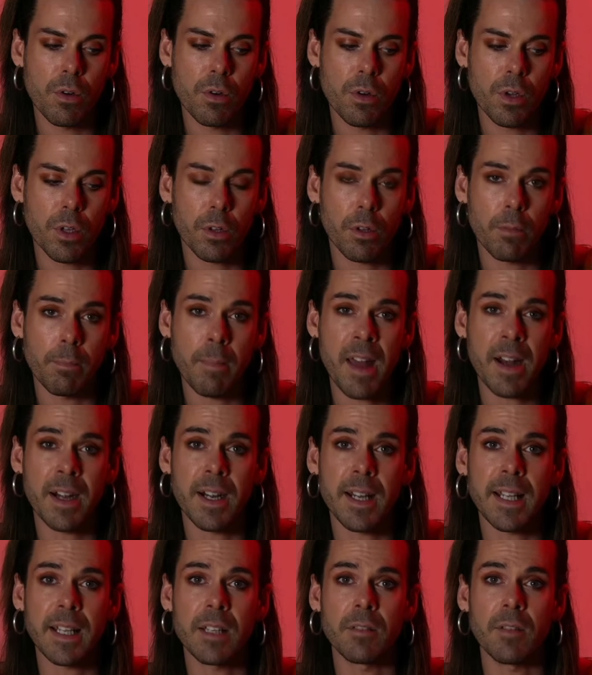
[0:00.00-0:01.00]

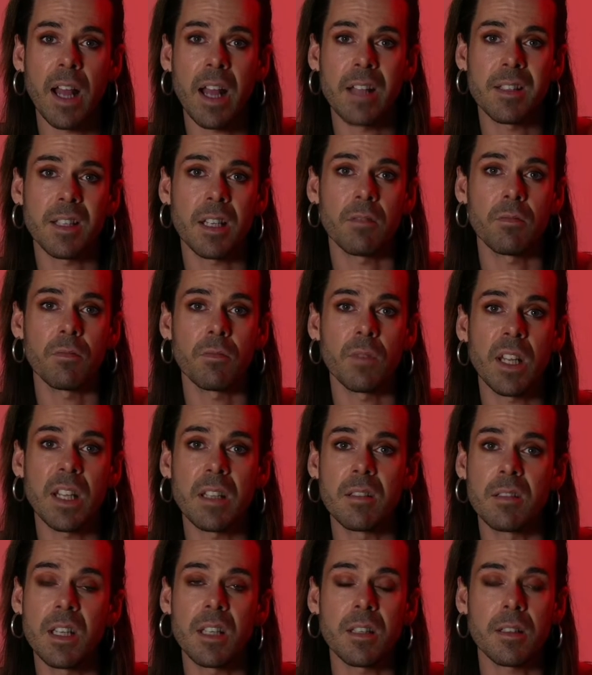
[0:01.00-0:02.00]
humanity as it
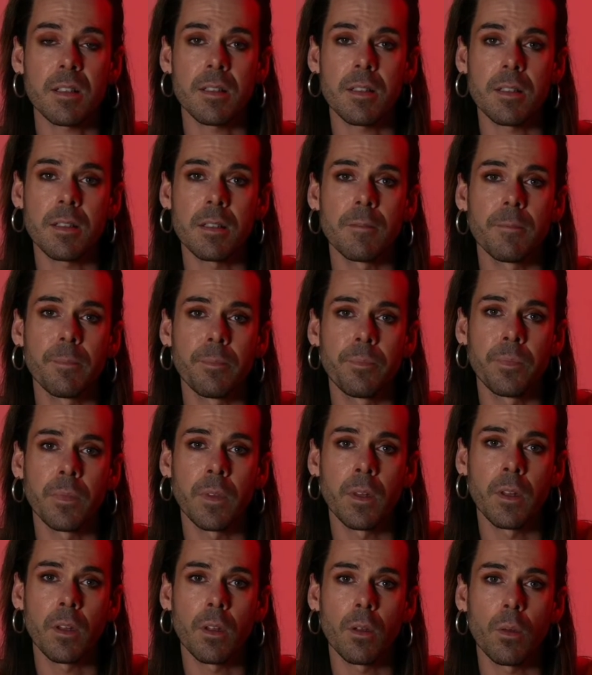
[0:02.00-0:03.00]
exists,
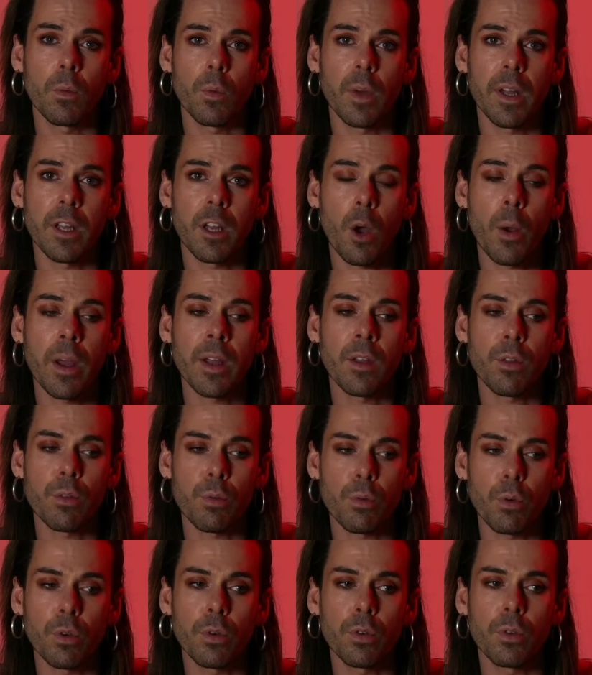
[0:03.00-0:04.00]
we're going
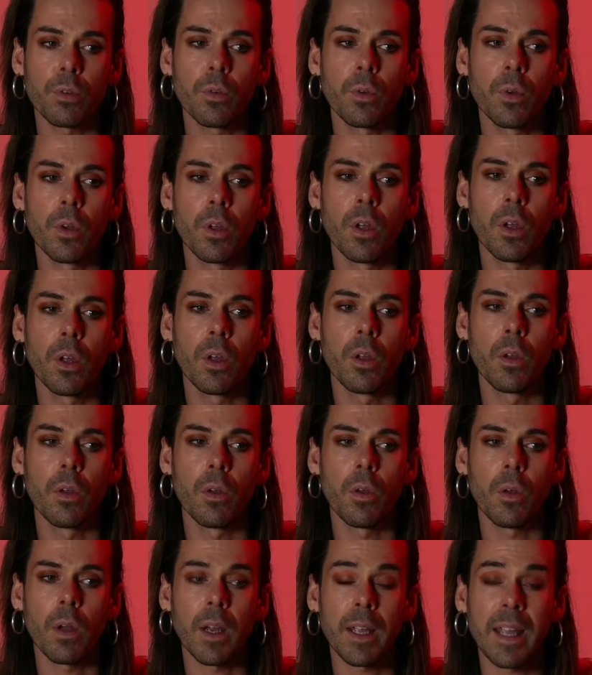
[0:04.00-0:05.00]
through
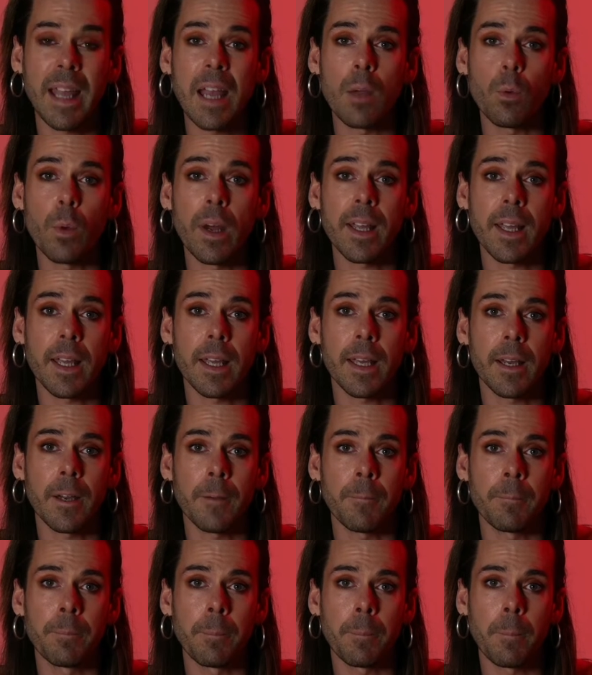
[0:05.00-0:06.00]
a gateway here,
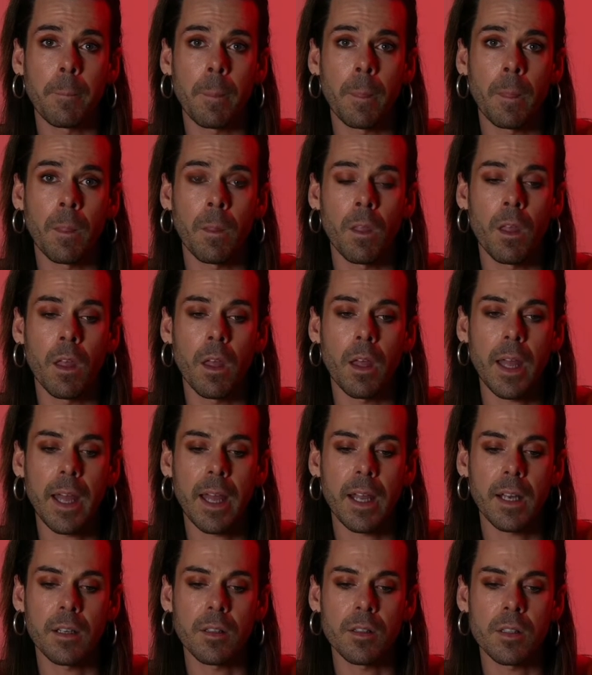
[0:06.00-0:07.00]

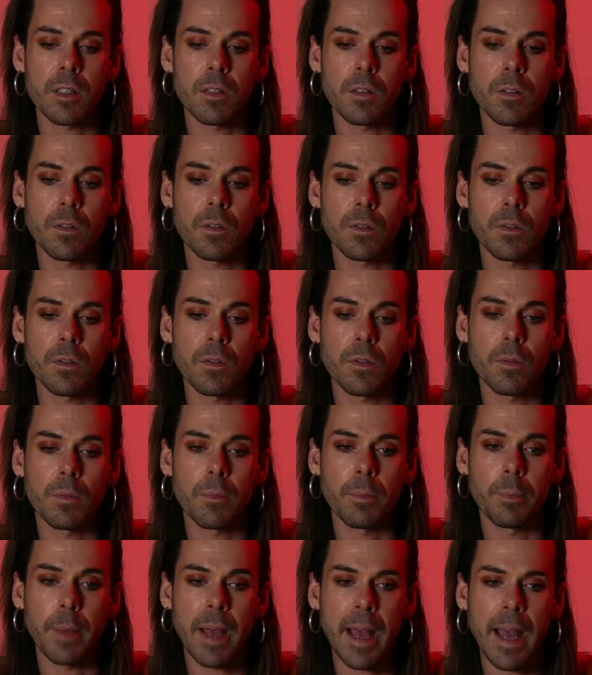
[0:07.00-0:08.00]
and
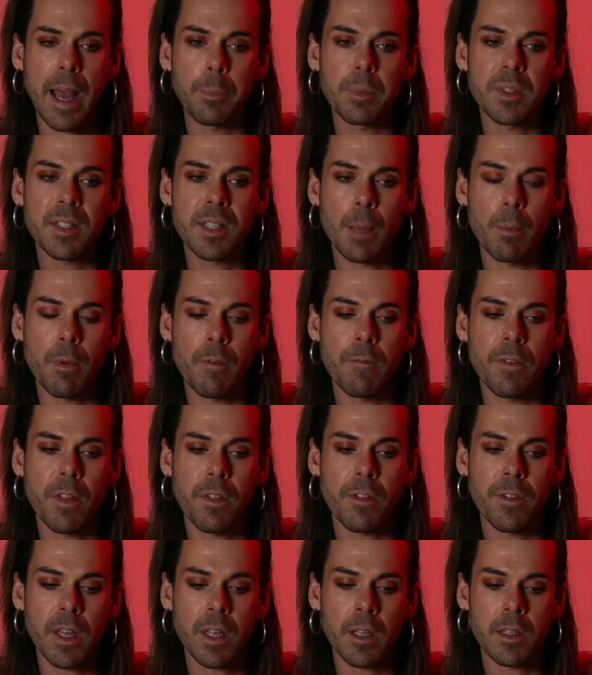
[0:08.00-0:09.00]
perhaps some of the
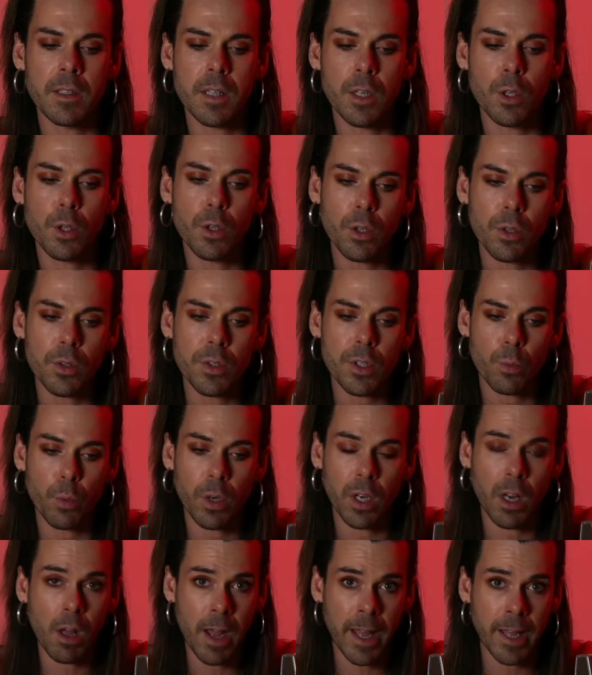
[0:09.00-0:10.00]
things that you used to
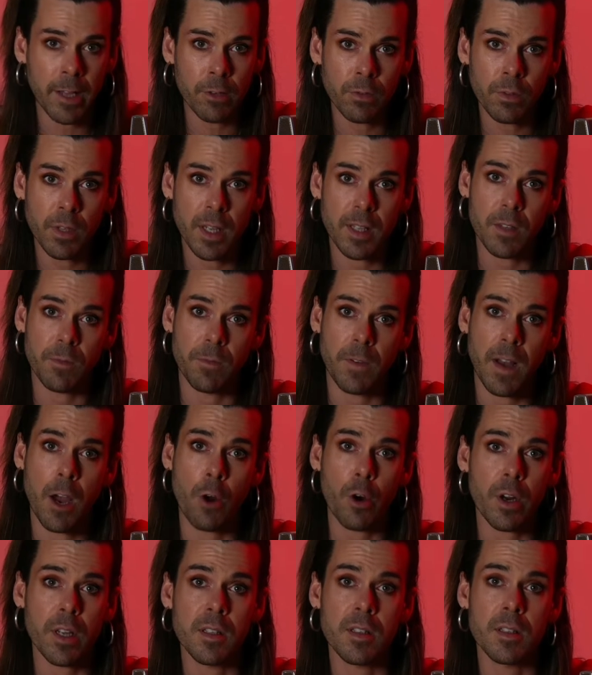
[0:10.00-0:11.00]
rely on as
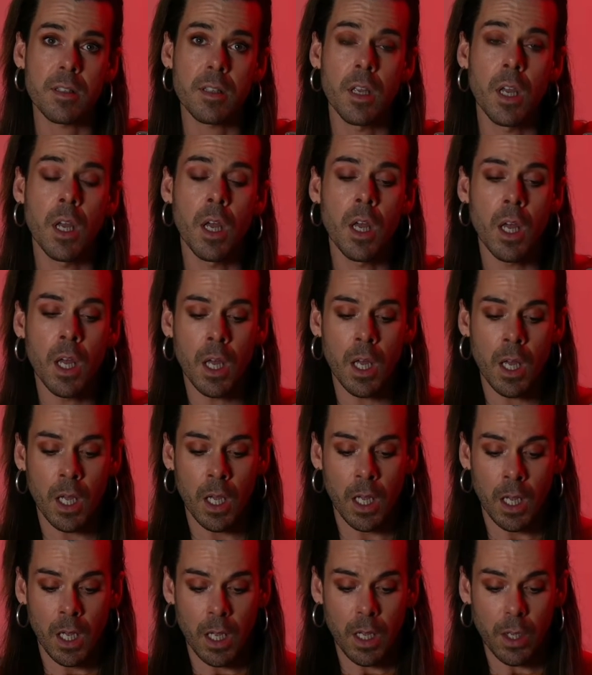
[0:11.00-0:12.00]
far as
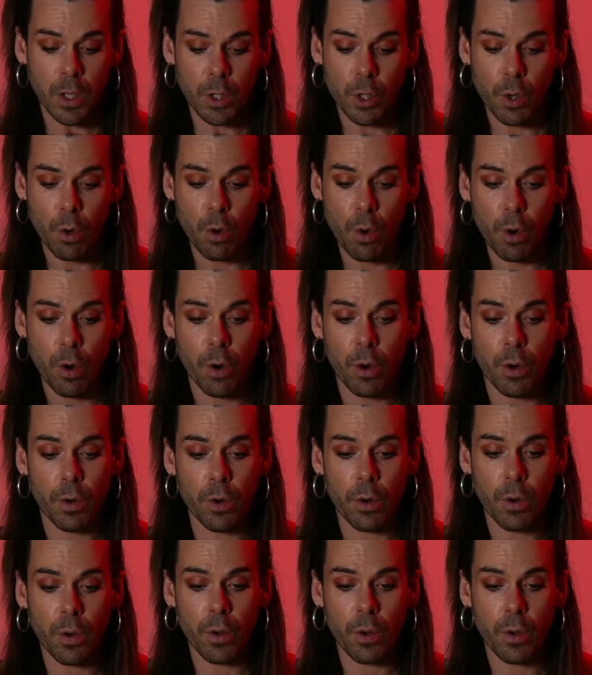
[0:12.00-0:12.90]
your